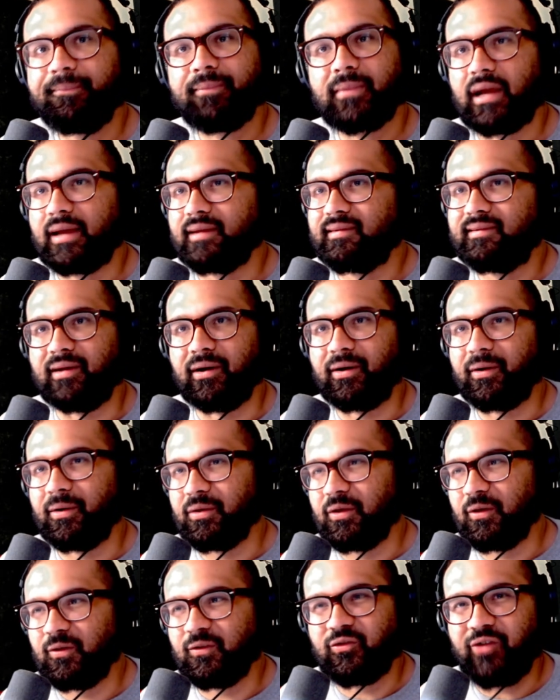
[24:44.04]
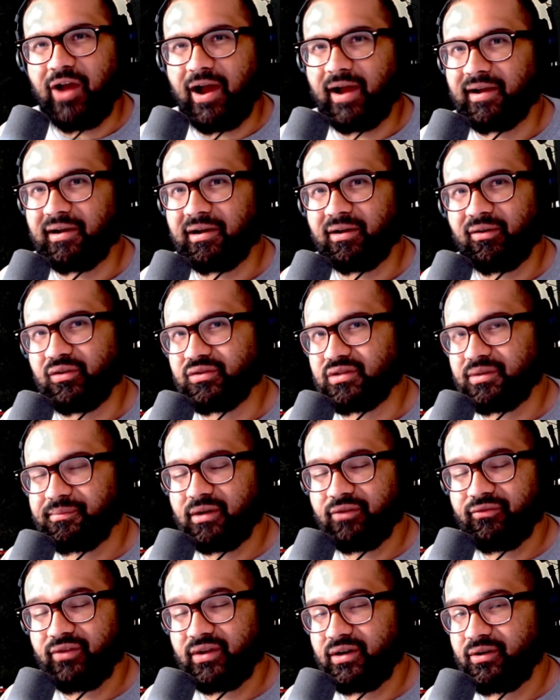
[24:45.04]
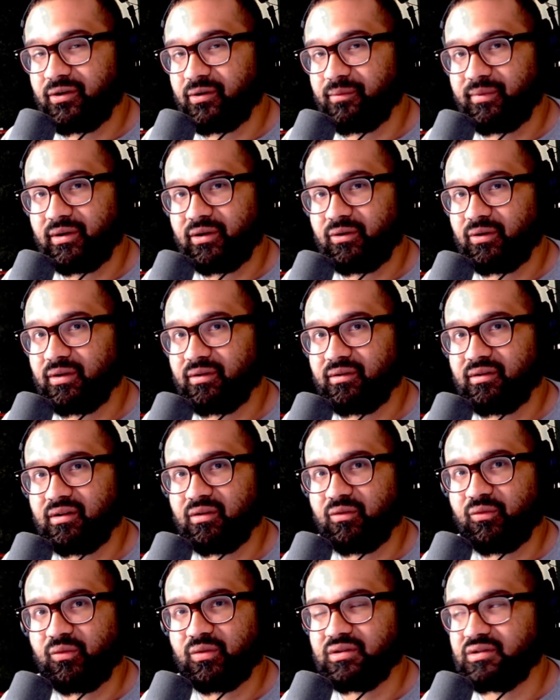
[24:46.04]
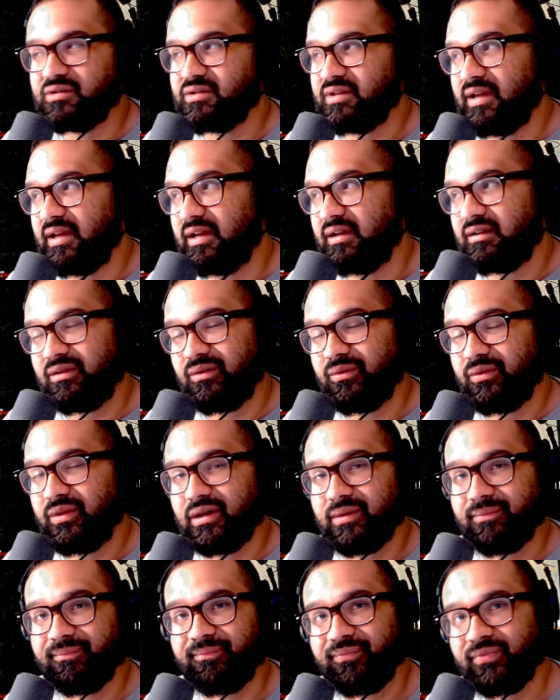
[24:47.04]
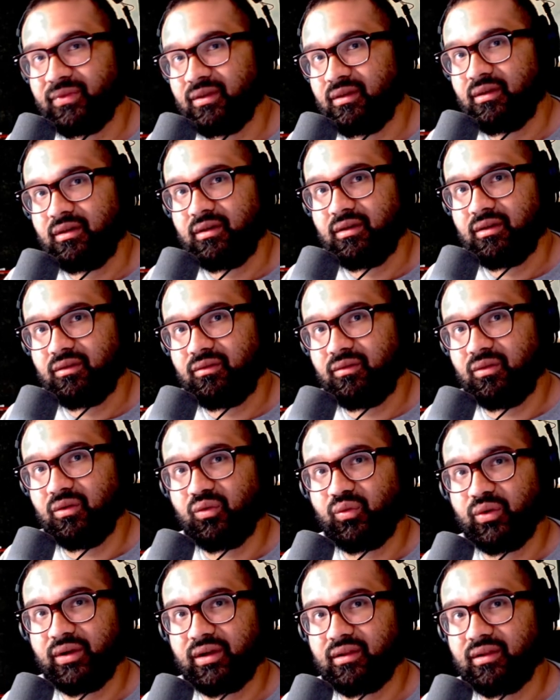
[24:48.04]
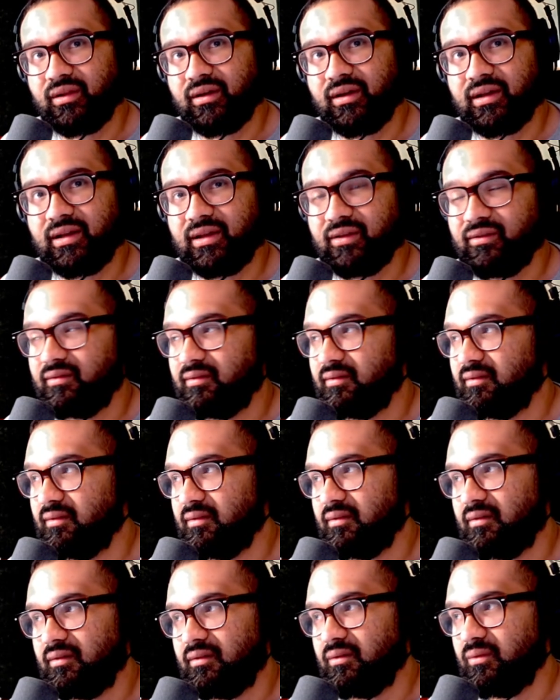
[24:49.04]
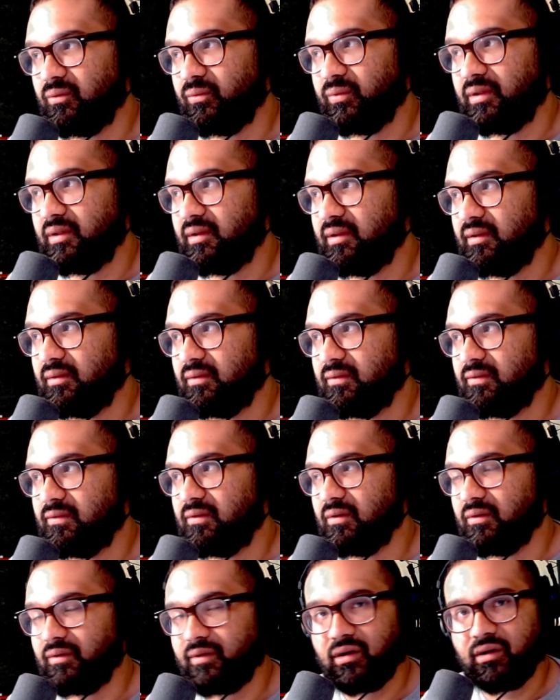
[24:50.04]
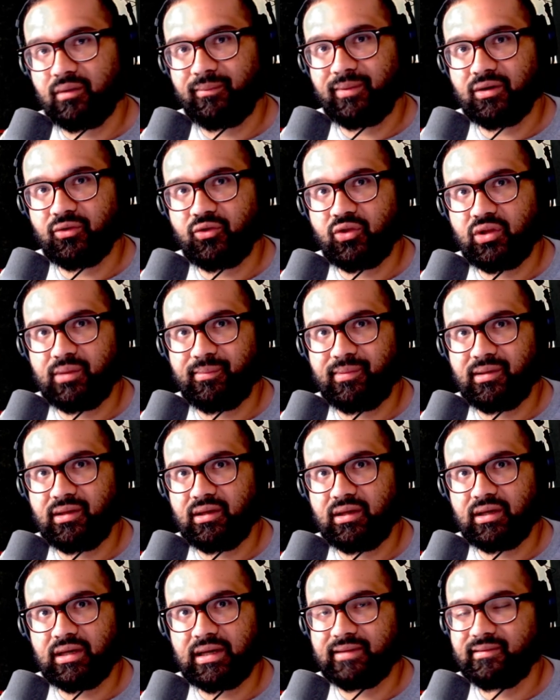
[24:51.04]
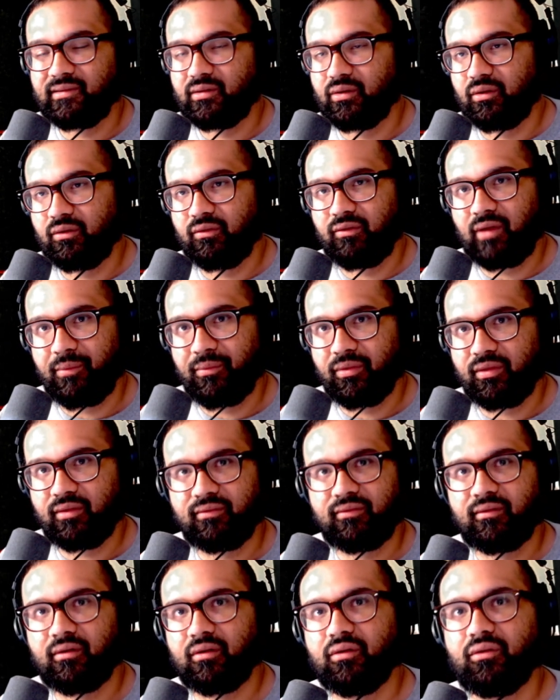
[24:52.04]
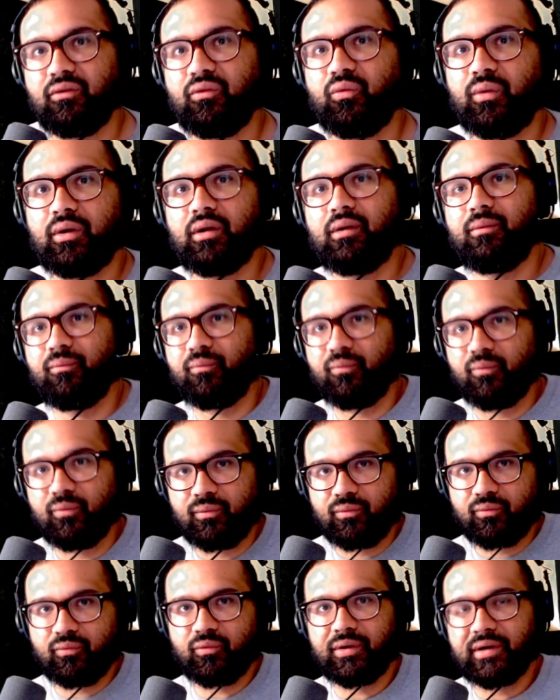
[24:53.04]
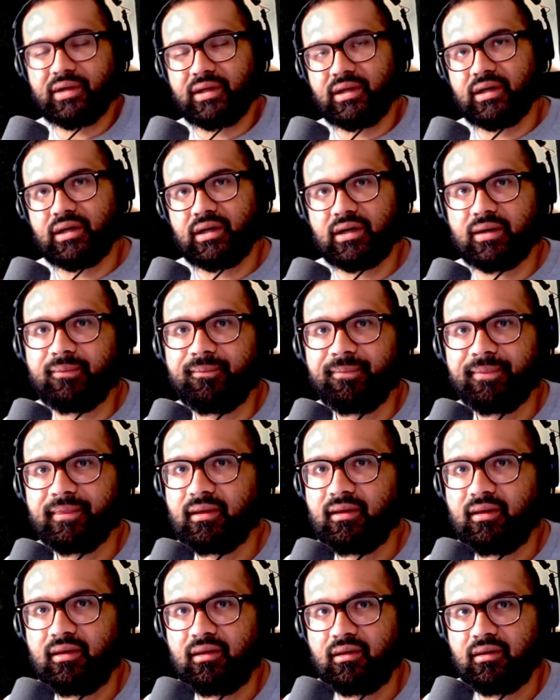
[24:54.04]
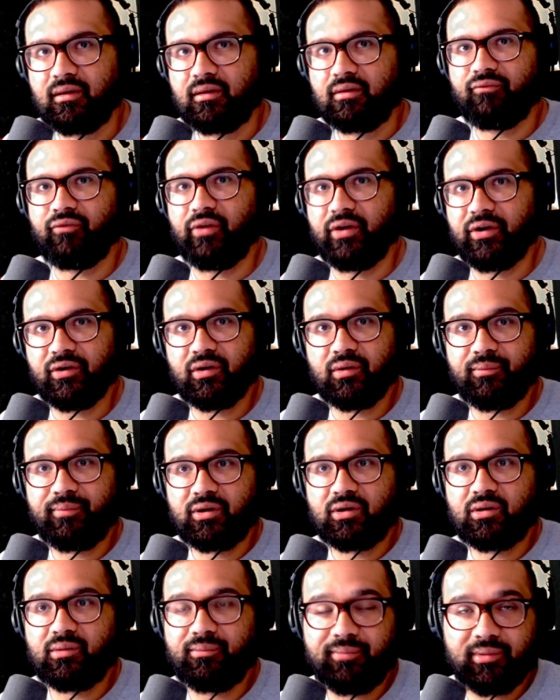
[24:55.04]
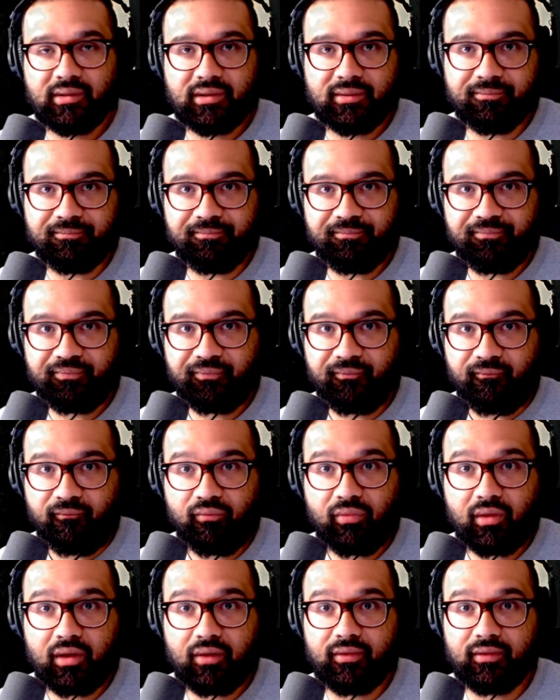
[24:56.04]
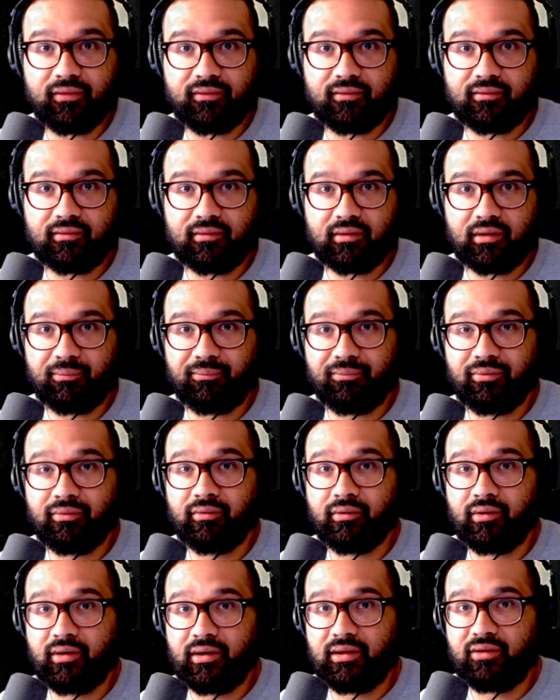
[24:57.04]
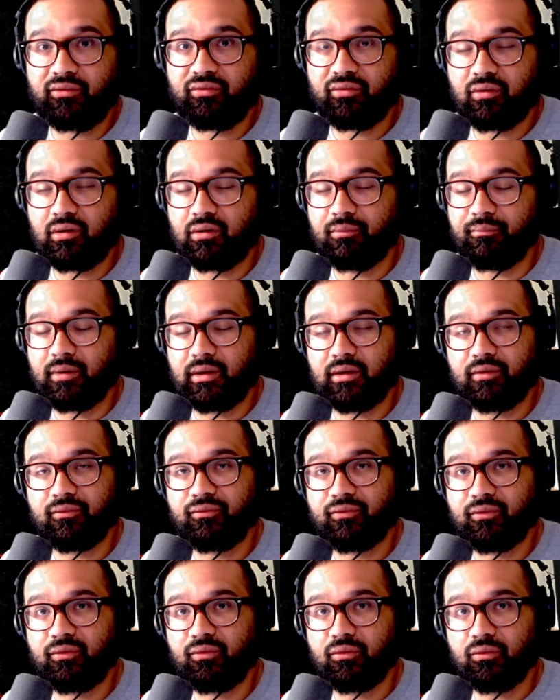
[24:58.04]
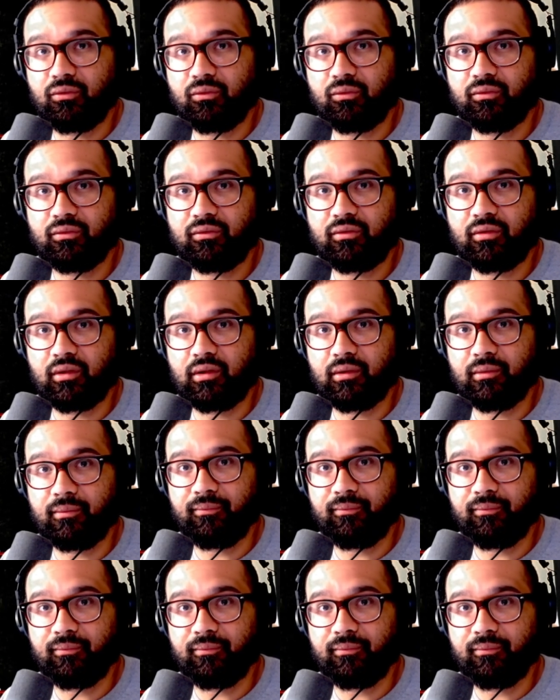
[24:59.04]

I still don't use dragon arrows on my Venator bow. It would just eat through them too quickly unless you really just don't care about GP. I still use amethyst arrows when I'm running Venator bow, but this is a pretty strong buff to the